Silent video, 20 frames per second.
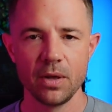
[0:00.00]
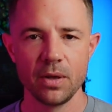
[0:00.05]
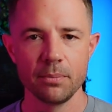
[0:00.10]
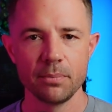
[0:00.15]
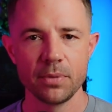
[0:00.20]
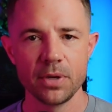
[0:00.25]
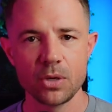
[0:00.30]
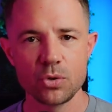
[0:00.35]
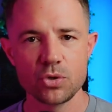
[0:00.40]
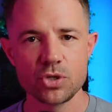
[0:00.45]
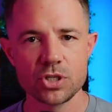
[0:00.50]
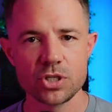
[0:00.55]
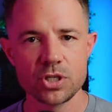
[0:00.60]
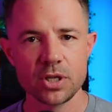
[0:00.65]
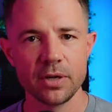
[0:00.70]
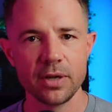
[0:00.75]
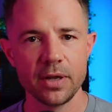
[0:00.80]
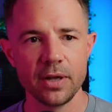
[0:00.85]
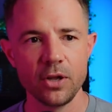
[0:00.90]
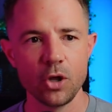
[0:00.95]
But now she's done
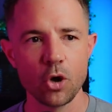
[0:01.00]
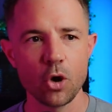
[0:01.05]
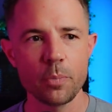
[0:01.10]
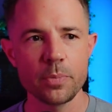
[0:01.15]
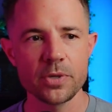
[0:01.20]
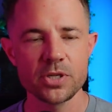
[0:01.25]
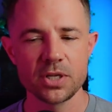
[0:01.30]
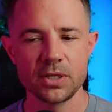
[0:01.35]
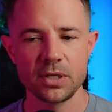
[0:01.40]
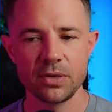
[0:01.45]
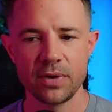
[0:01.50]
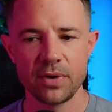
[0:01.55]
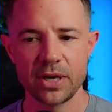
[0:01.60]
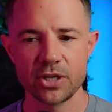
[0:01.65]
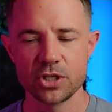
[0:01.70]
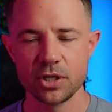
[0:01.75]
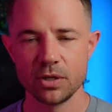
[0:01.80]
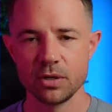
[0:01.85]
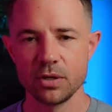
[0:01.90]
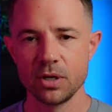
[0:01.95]
it in the opposite
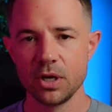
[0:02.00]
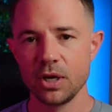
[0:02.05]
direction.